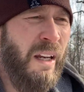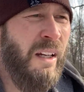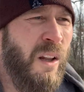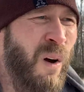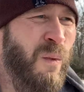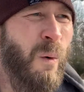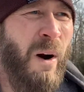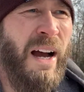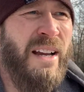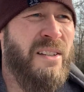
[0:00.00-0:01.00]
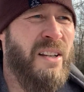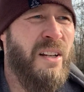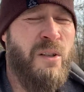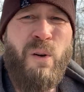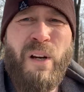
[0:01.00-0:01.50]
Clover wise,
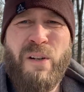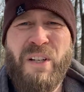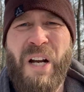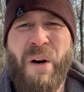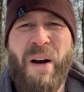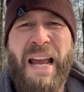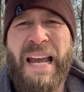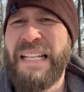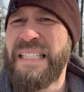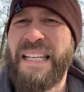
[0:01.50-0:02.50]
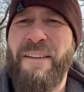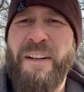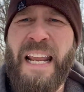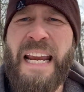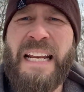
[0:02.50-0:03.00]
2 years ago, I had
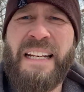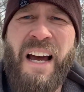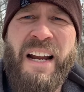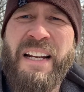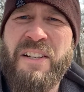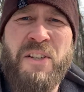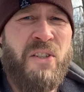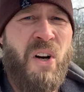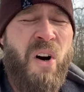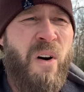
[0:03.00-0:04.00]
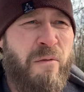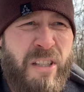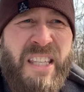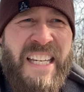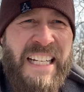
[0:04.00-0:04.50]
7, 8, 9 inches tall. It
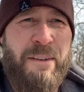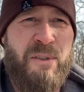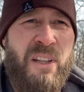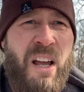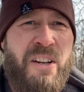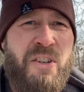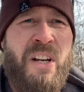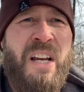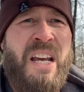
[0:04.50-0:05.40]
was thick, it was lush.